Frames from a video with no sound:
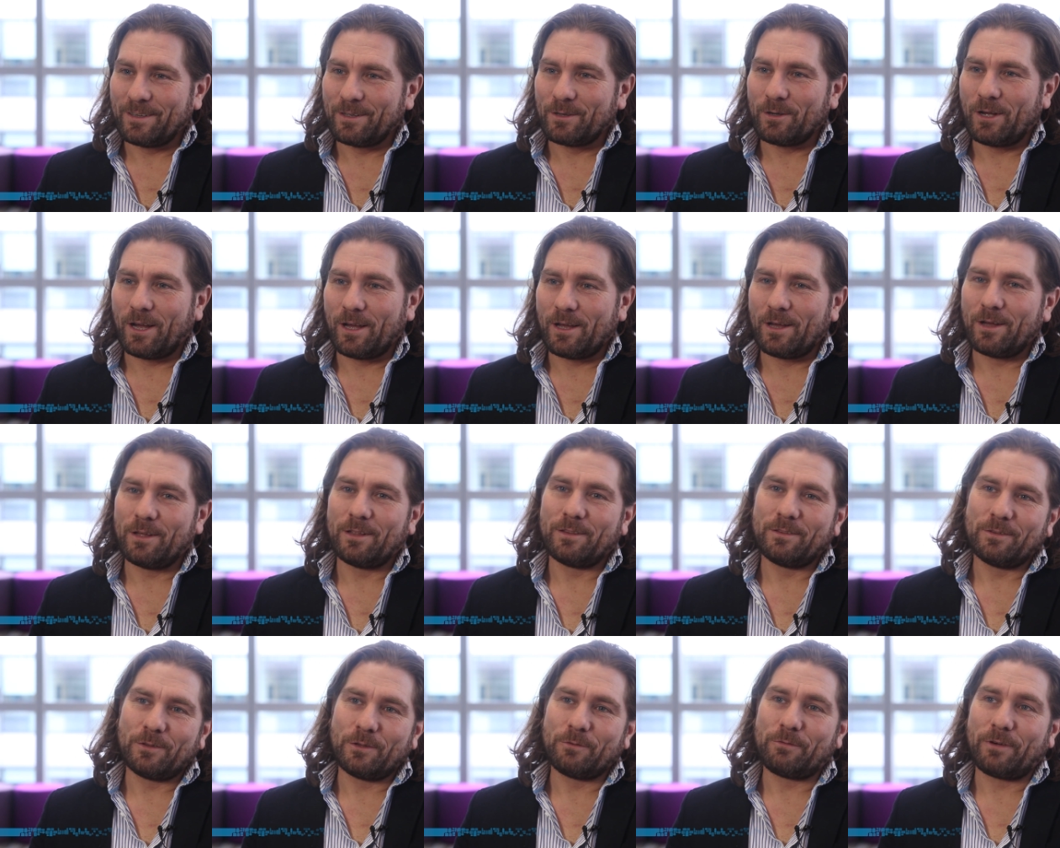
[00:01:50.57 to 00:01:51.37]
Uh,
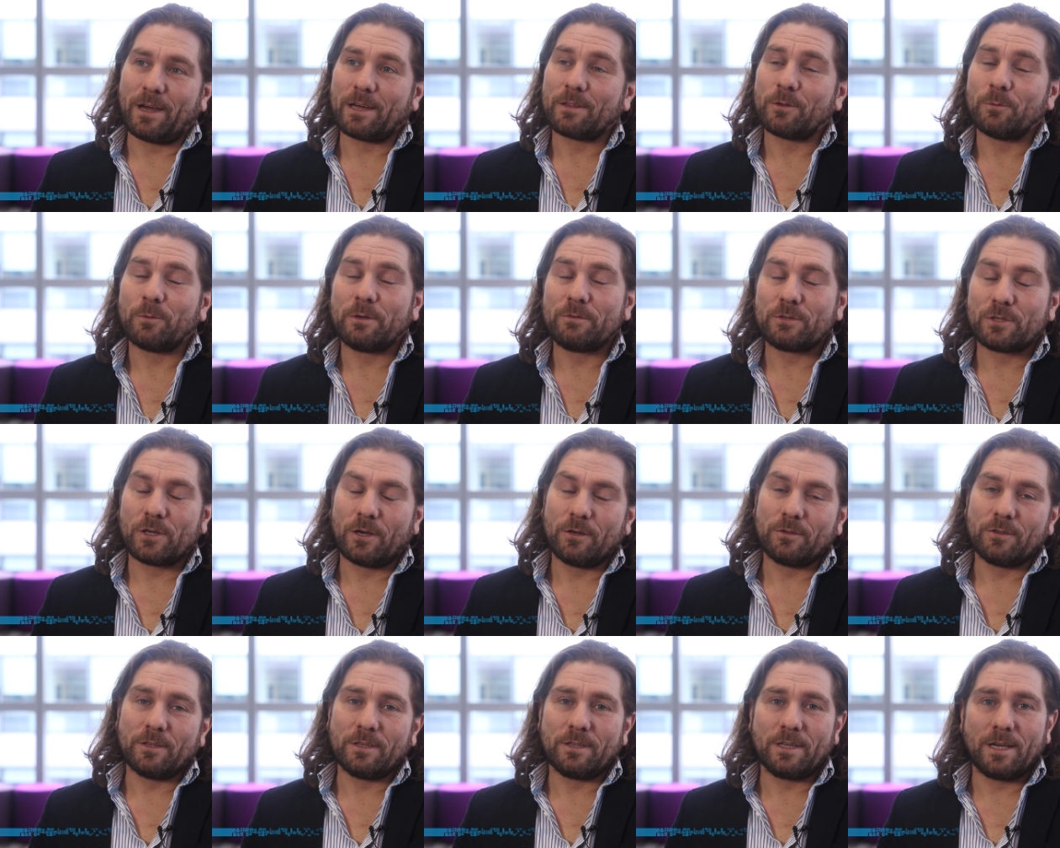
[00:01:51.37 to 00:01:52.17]
the fact that we've
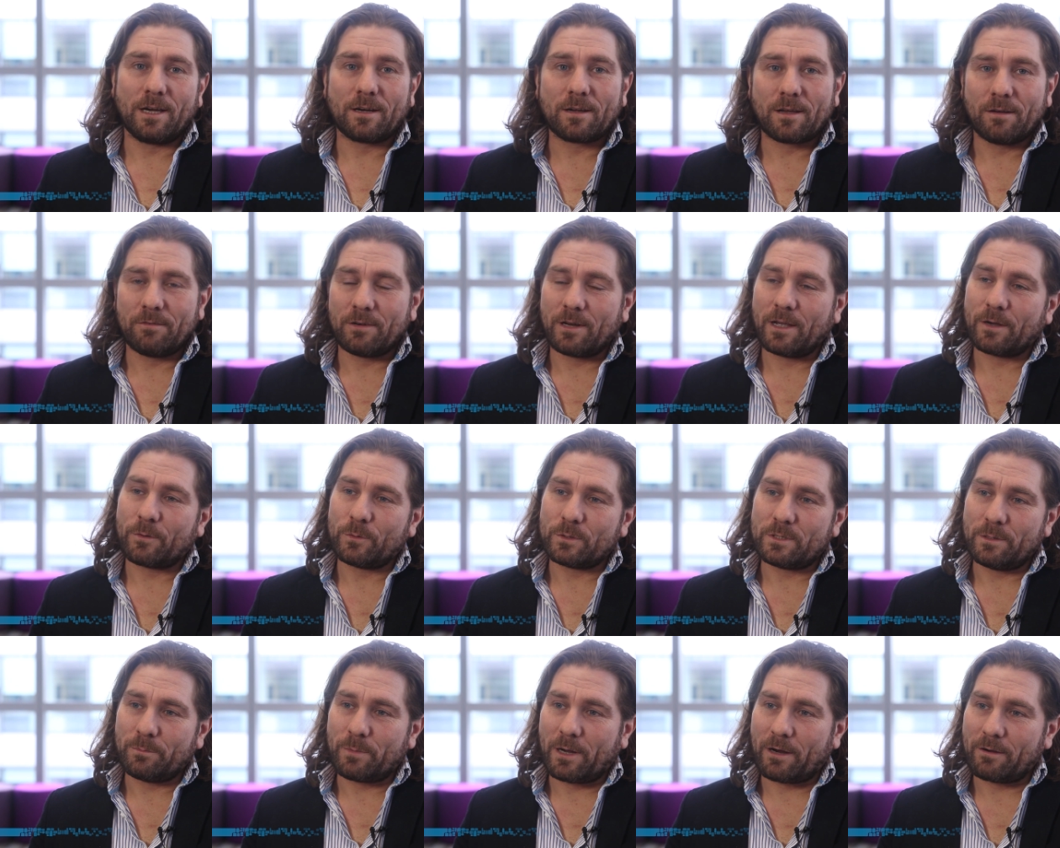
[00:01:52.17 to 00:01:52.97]
shown that the uncovered
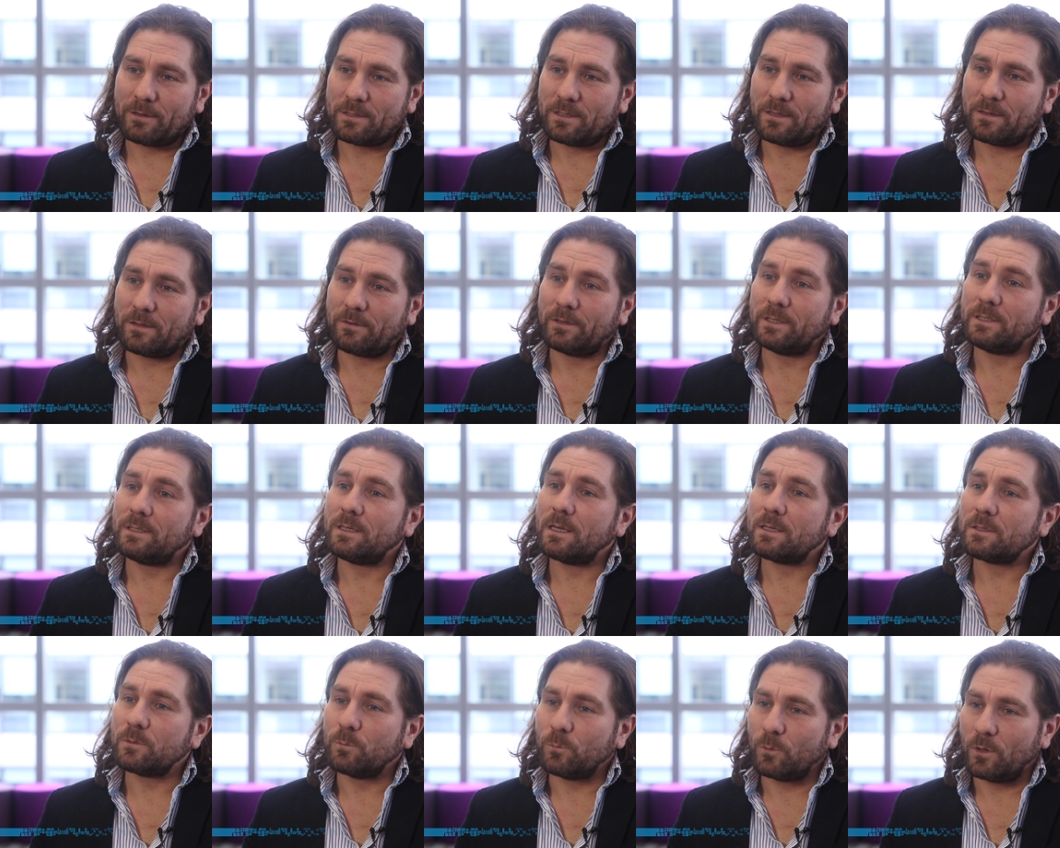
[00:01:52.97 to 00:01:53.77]
equity parity theory
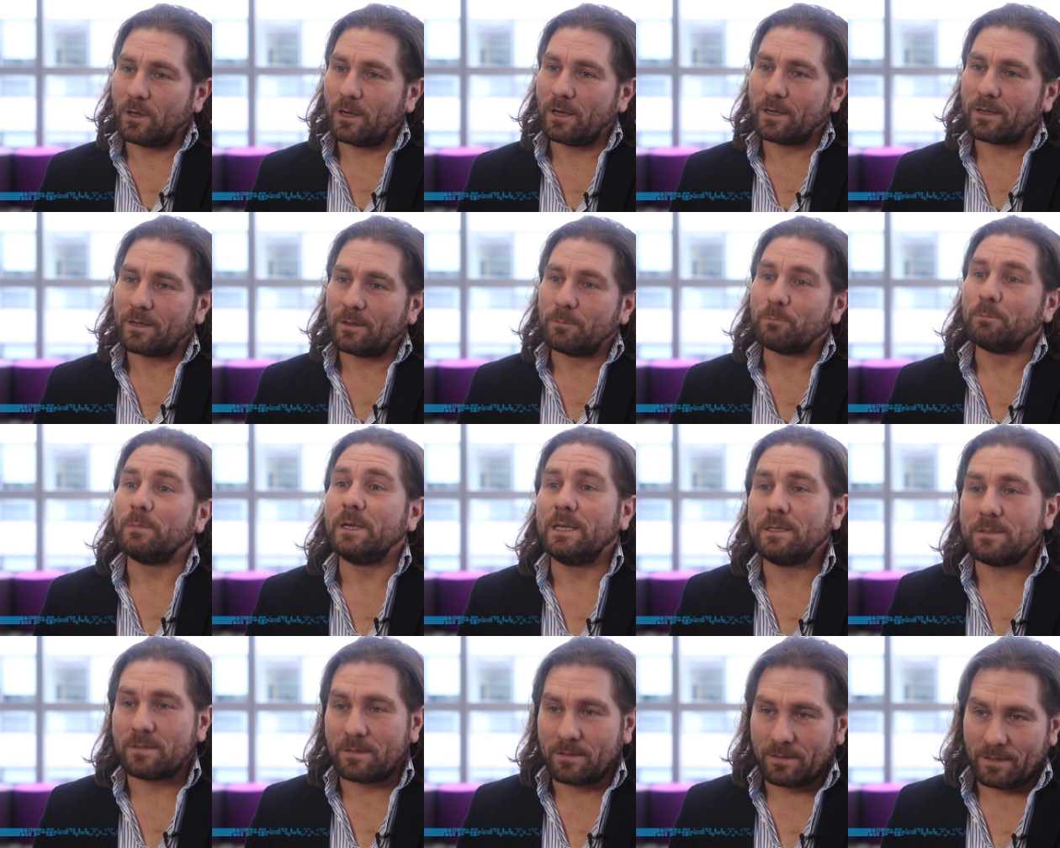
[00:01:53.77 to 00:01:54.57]
doesn't work,
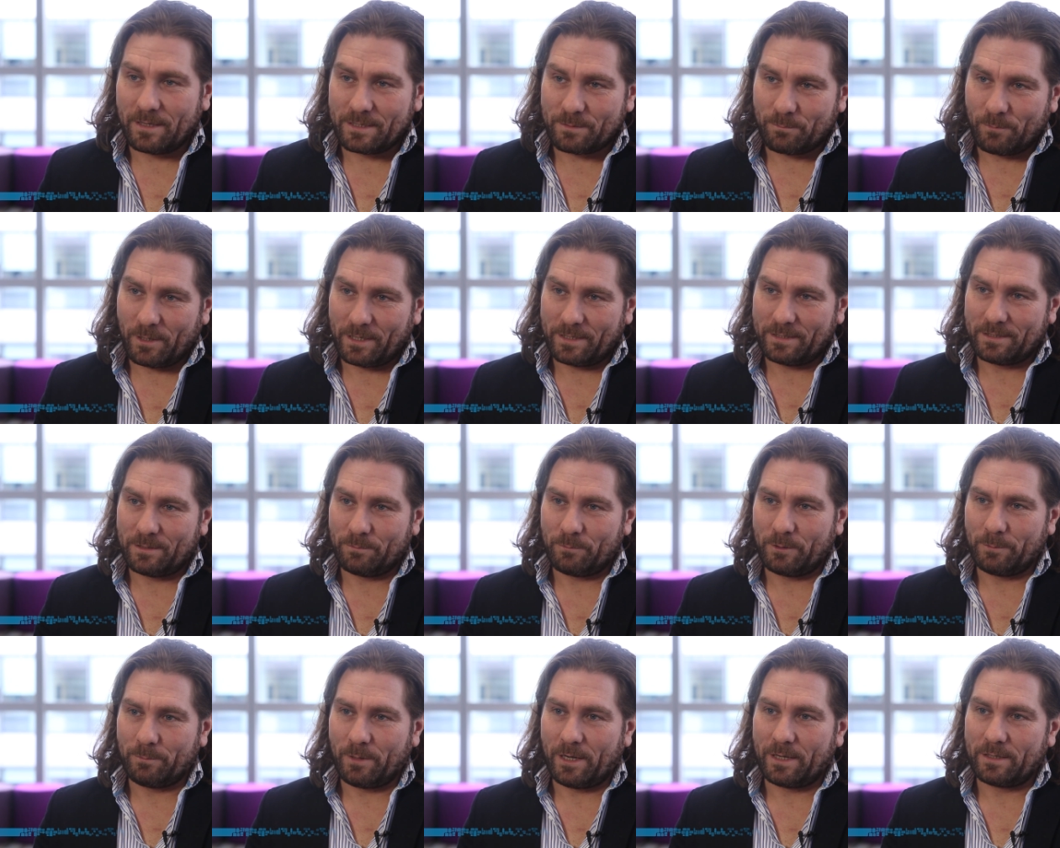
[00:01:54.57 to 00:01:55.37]
means that there's money to
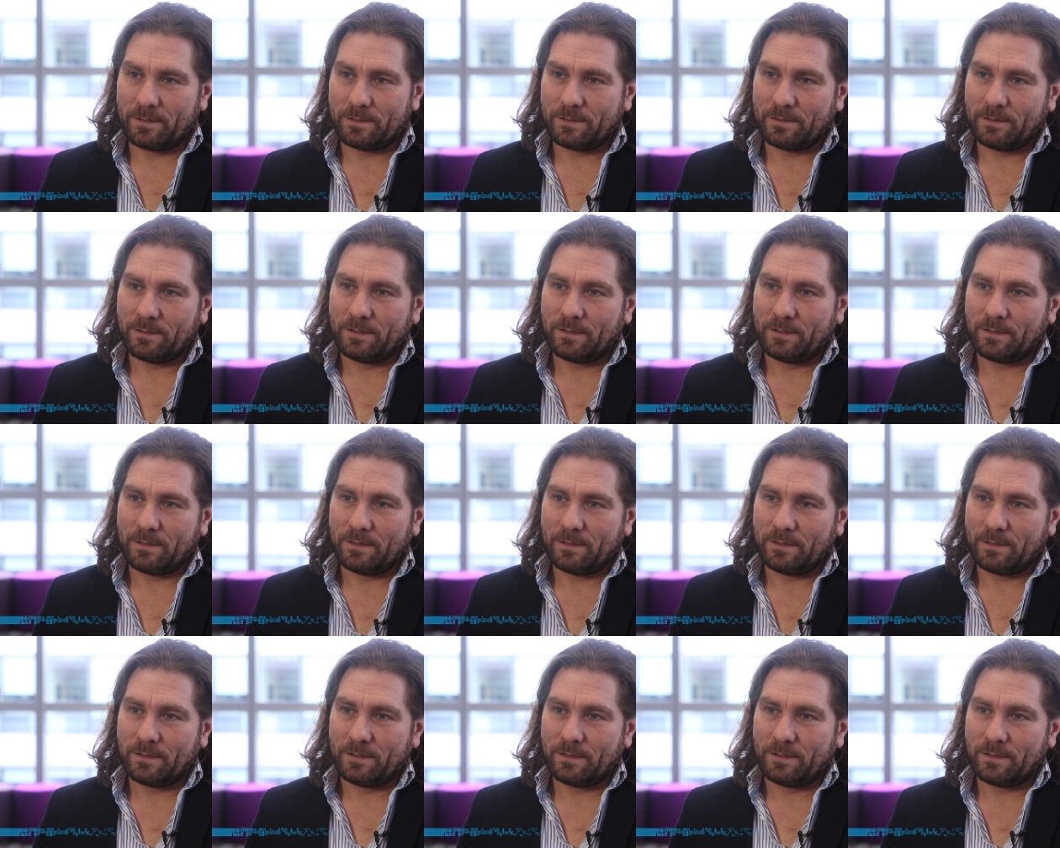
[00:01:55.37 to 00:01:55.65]
be made.